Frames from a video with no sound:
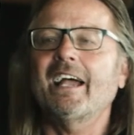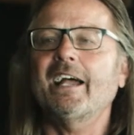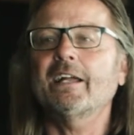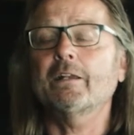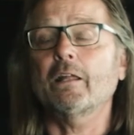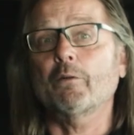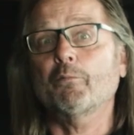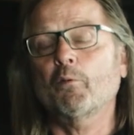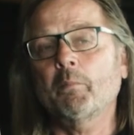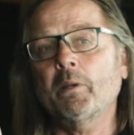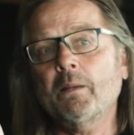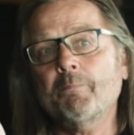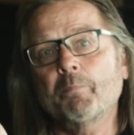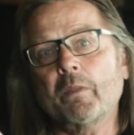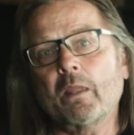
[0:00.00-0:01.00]
And for
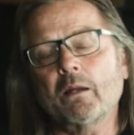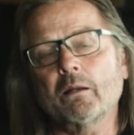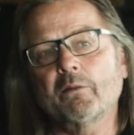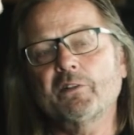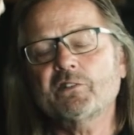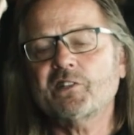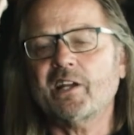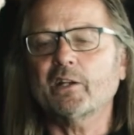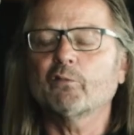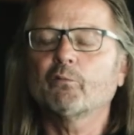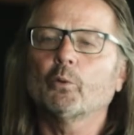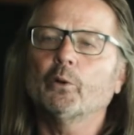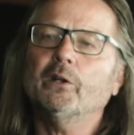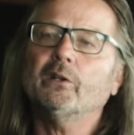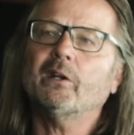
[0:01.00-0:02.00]
me, this kind of
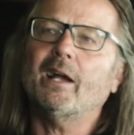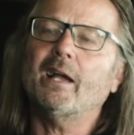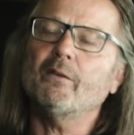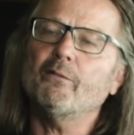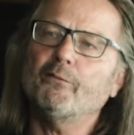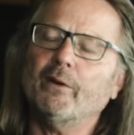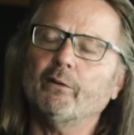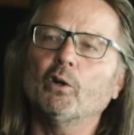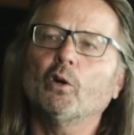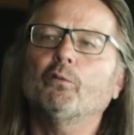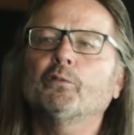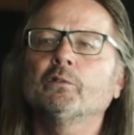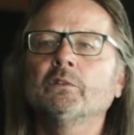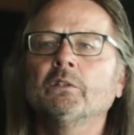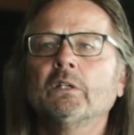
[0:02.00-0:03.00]
work I very
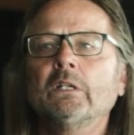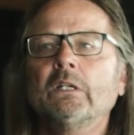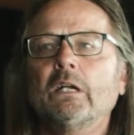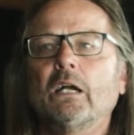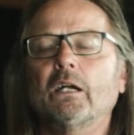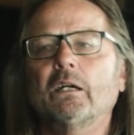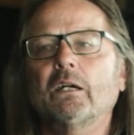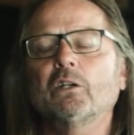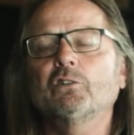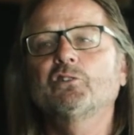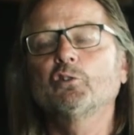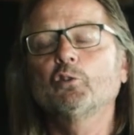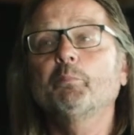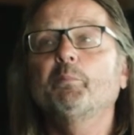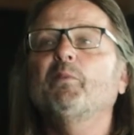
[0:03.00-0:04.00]
often
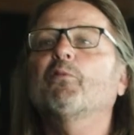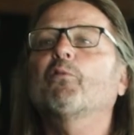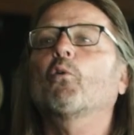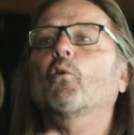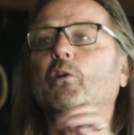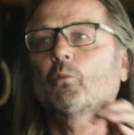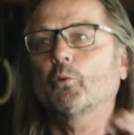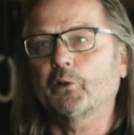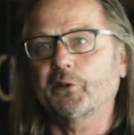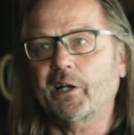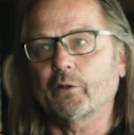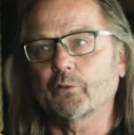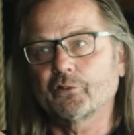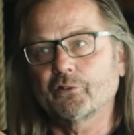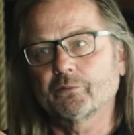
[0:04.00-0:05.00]
do before the
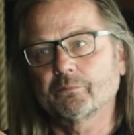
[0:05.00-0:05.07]
workout.